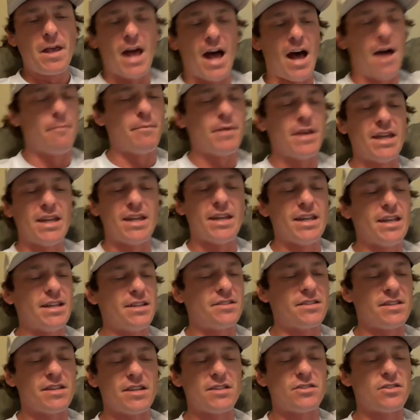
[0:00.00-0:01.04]
I mean,
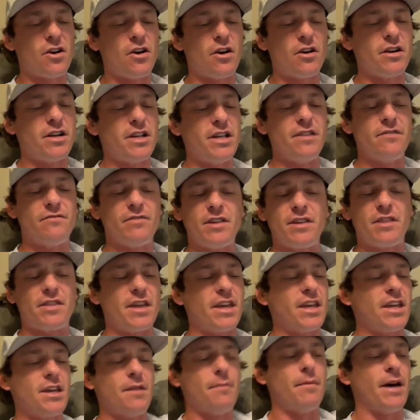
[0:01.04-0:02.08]
it's it's hard to even
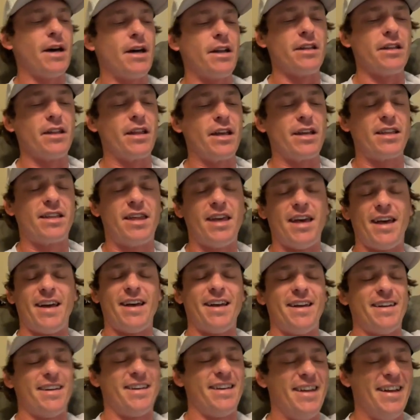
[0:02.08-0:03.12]
think about it like
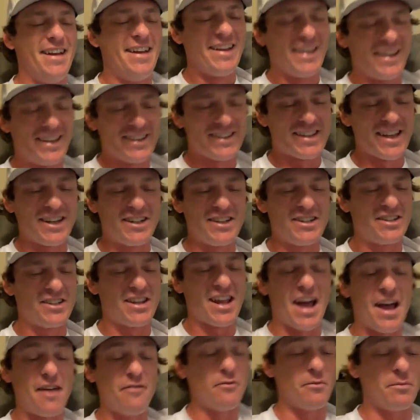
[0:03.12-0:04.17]
that because I just
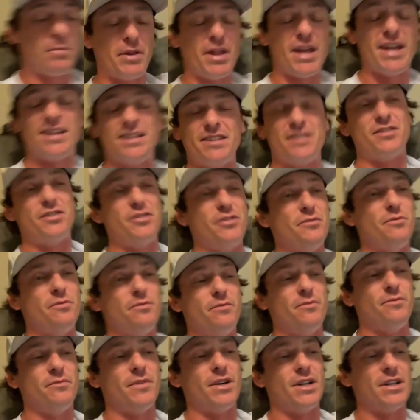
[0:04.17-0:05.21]
I haven't played in too
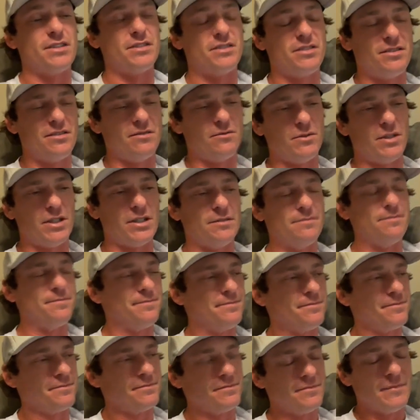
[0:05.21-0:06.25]
uh, t- well.
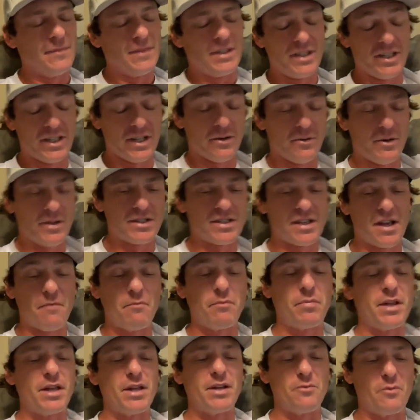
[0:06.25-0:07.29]
Anyways, I haven't
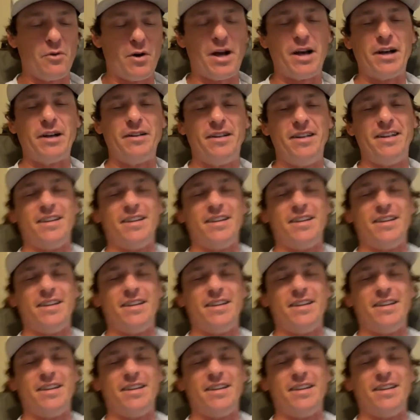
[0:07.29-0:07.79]
played in a while.